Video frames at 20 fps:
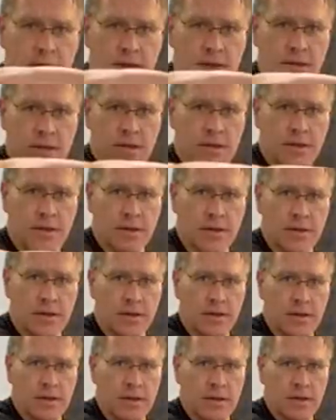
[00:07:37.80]

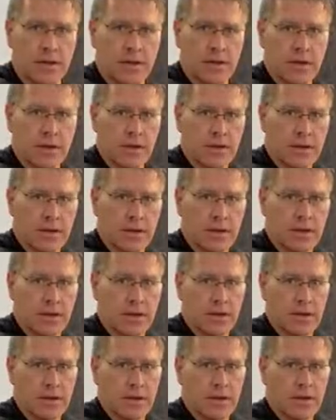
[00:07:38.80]

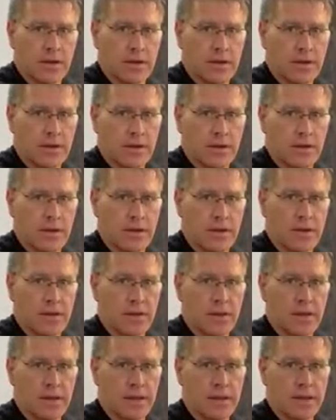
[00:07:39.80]

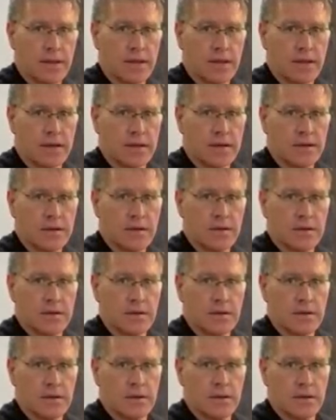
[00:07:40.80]

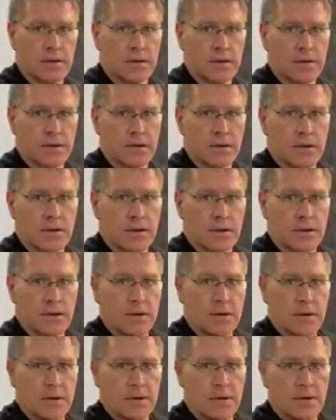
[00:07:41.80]

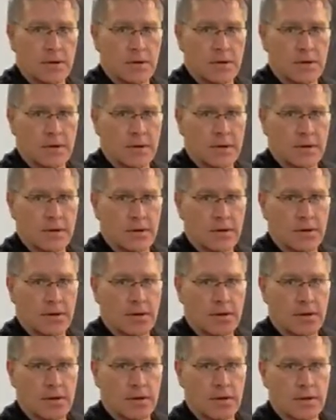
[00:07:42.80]

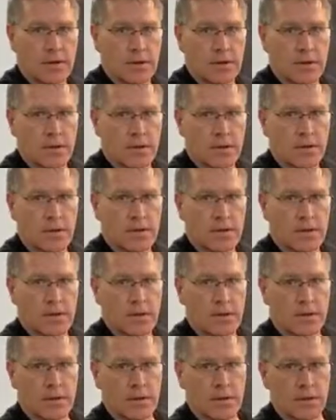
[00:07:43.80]

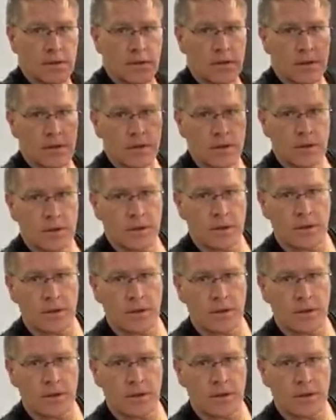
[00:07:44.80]
No one is speaking in this clip.